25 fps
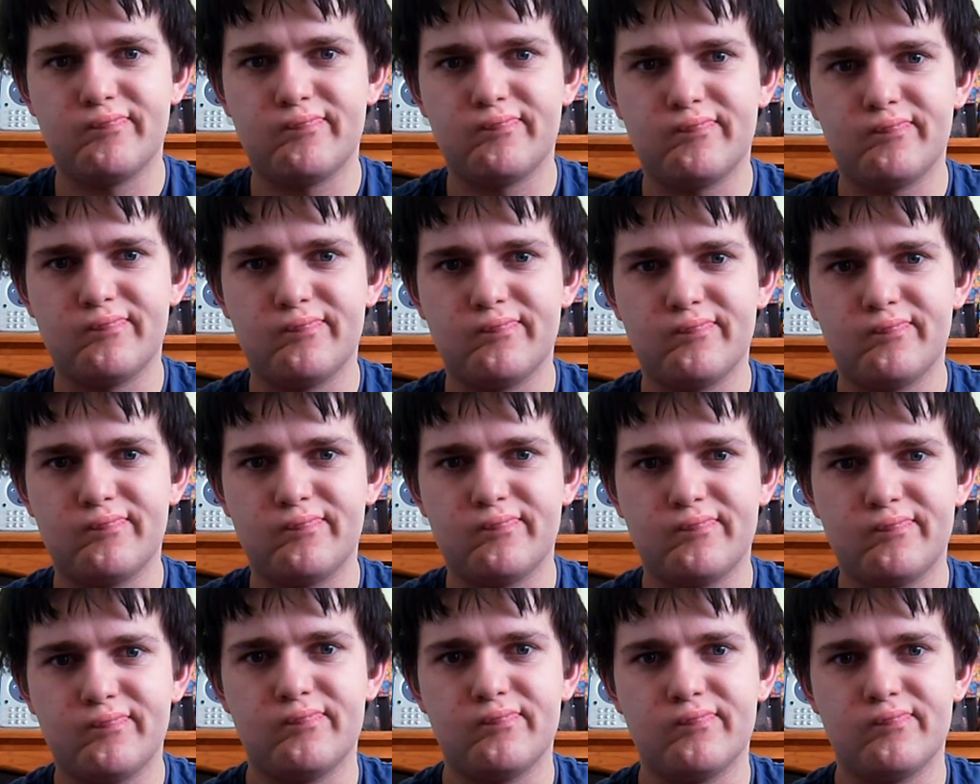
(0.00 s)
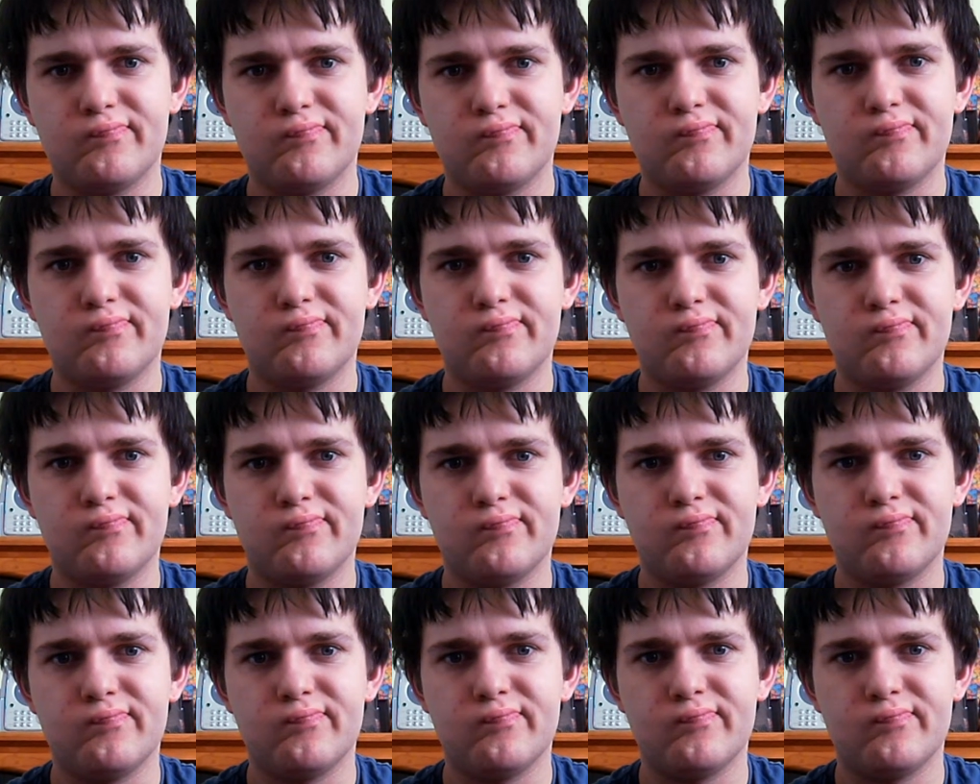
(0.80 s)

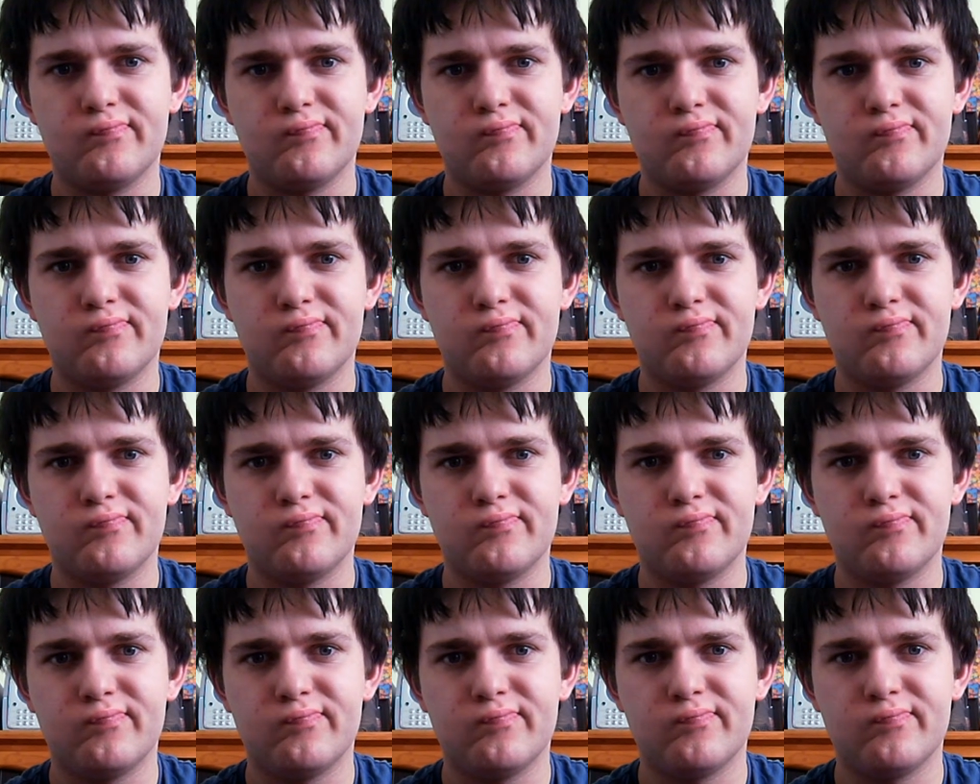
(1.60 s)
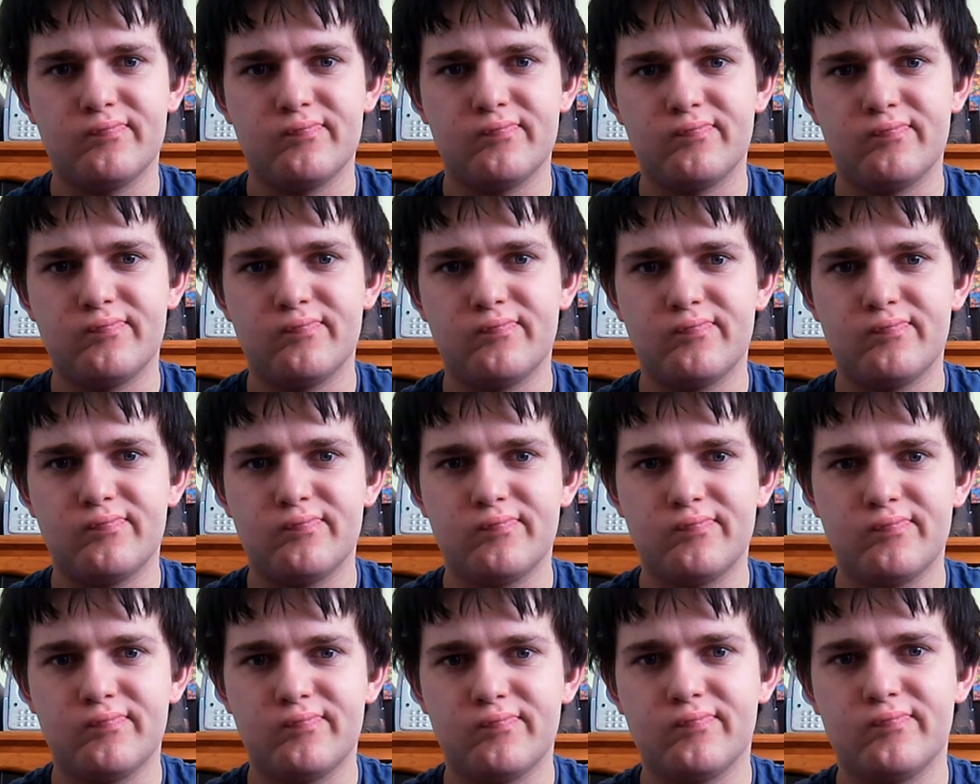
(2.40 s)

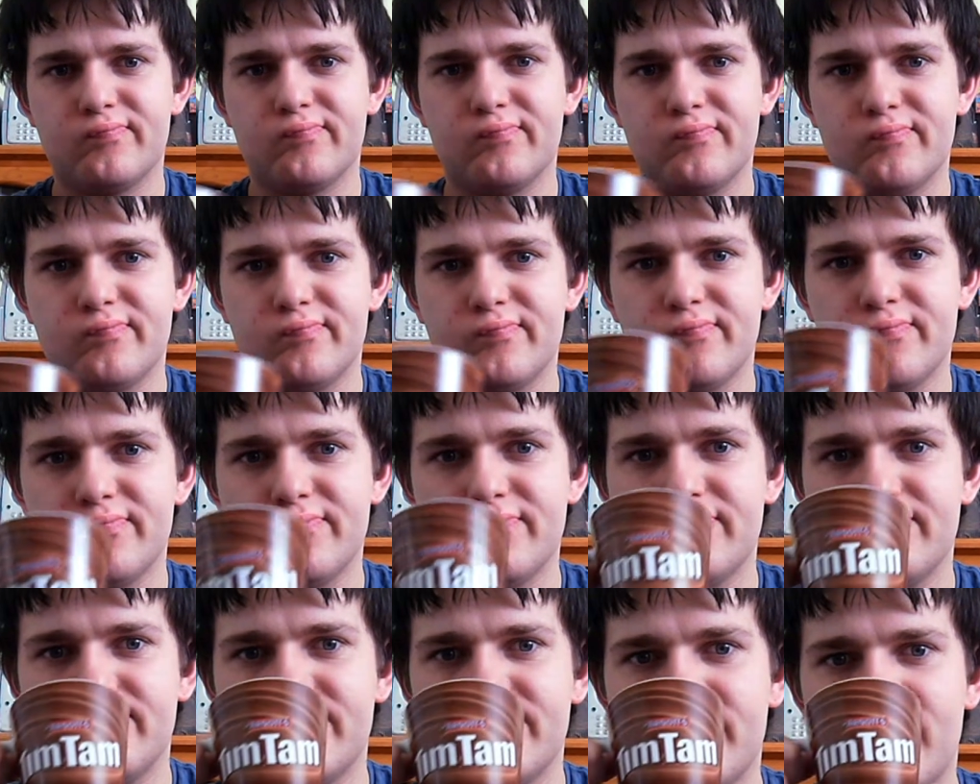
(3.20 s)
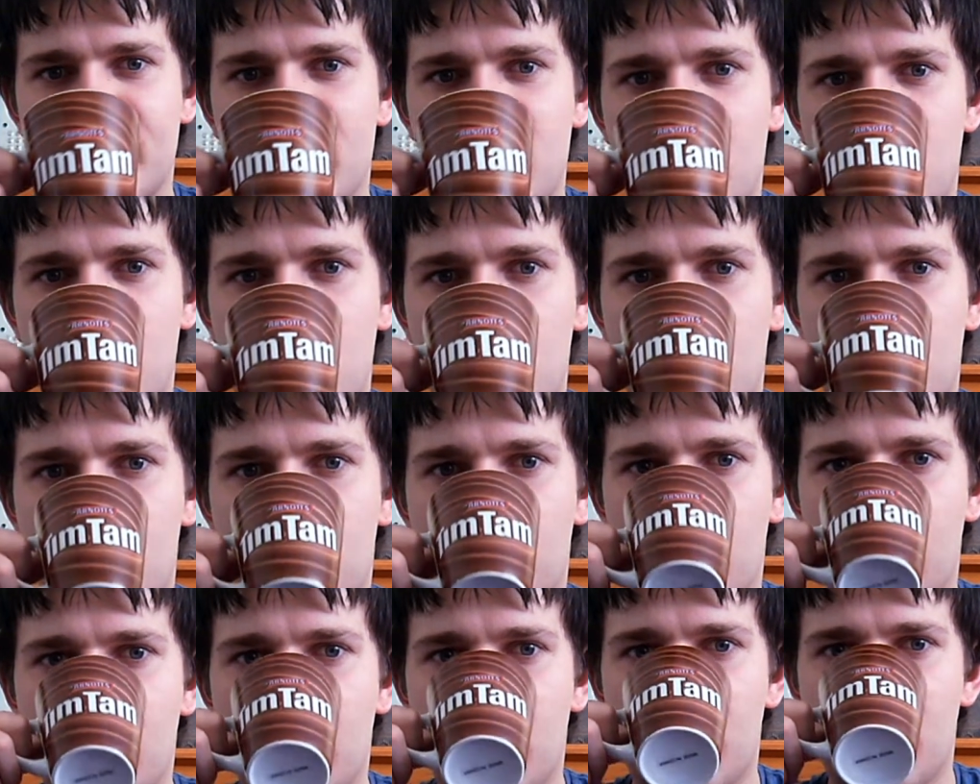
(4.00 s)

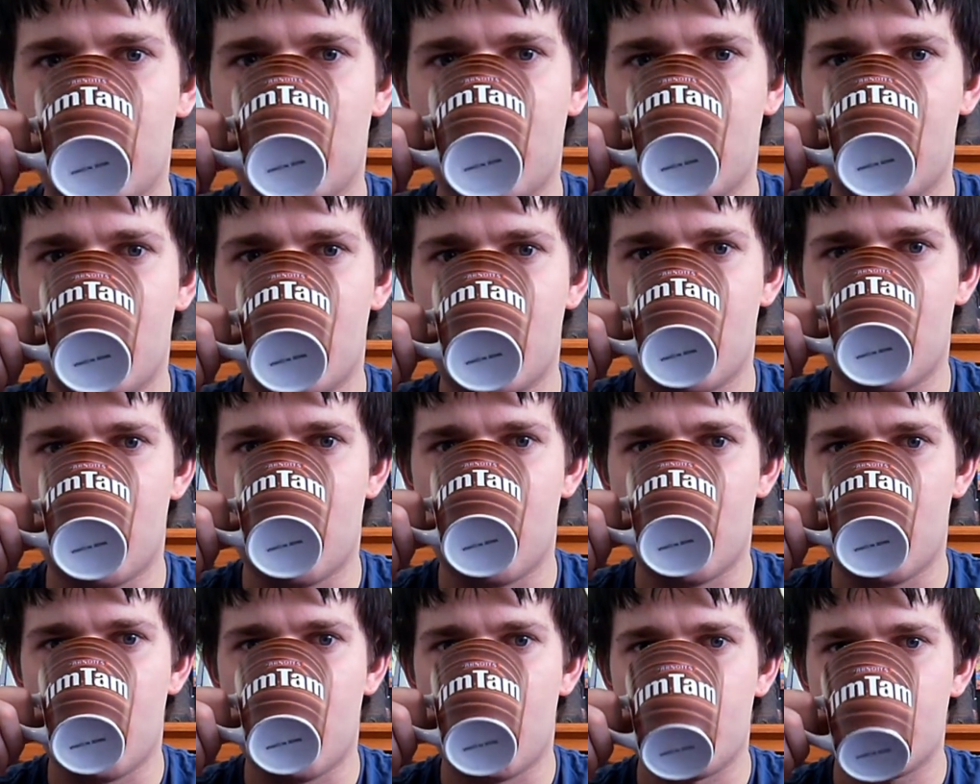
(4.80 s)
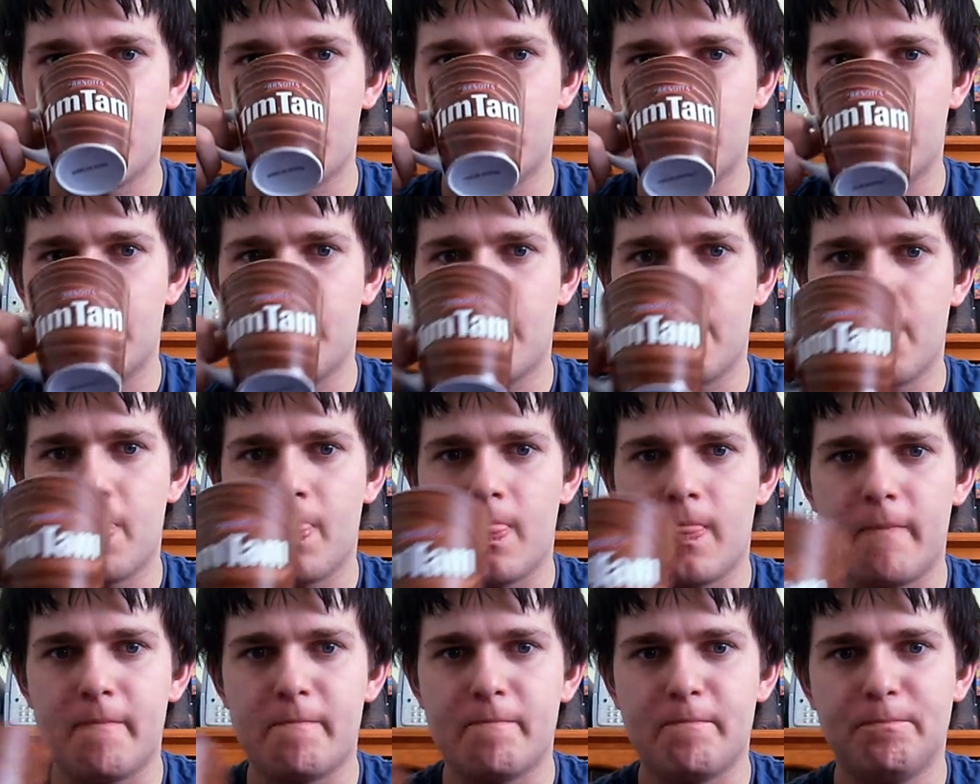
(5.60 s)

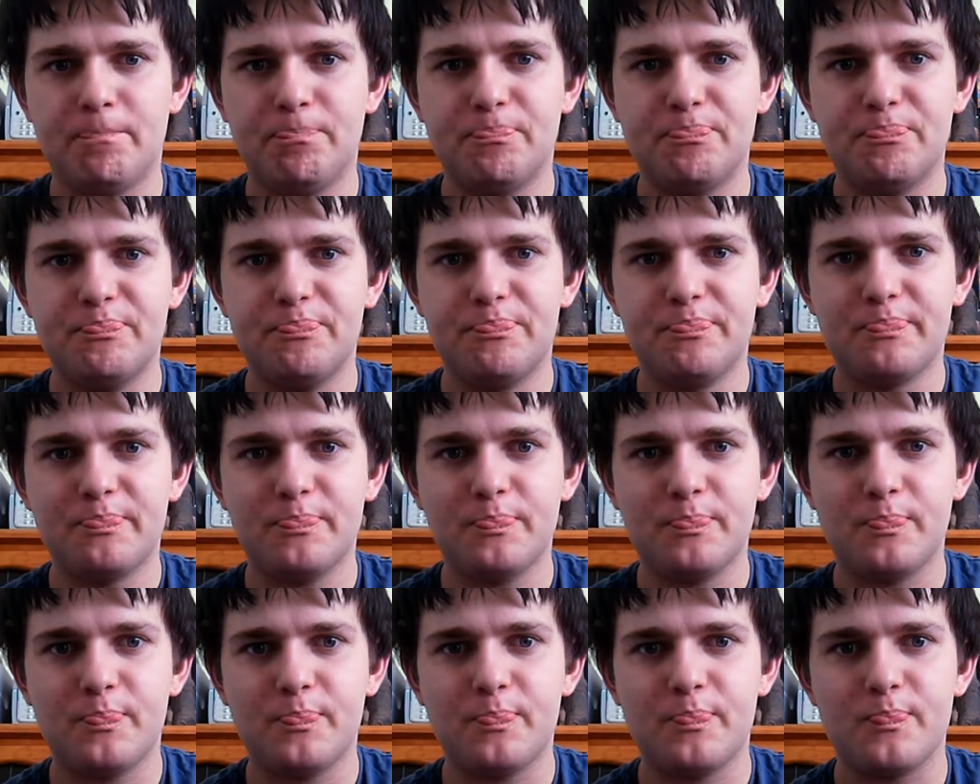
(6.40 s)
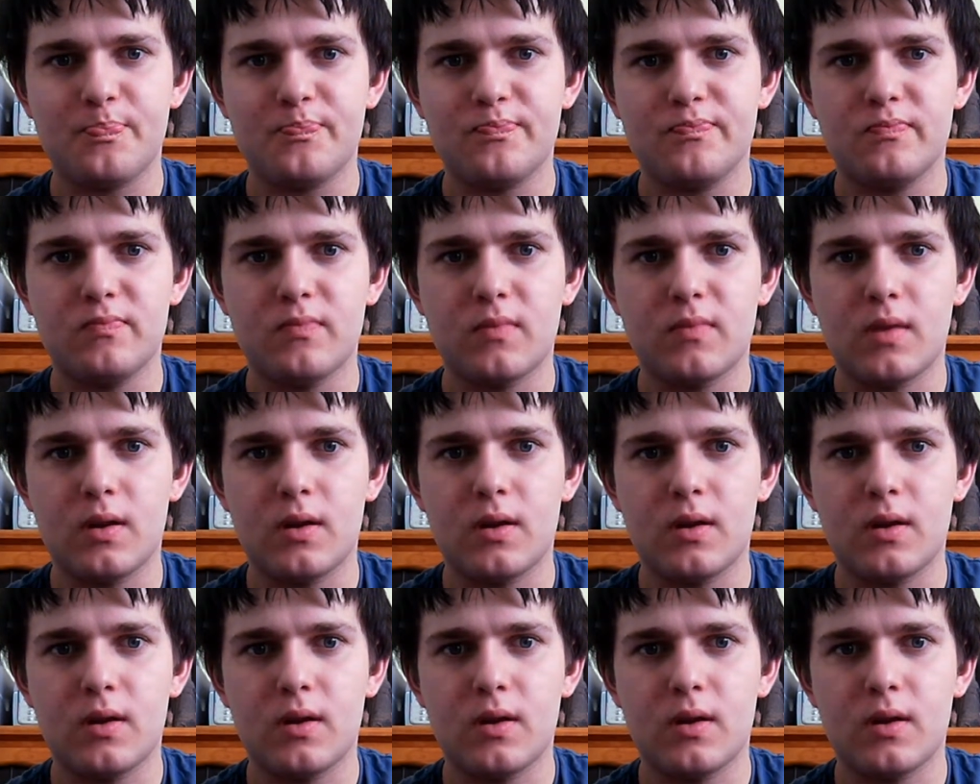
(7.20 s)
Nothing is said.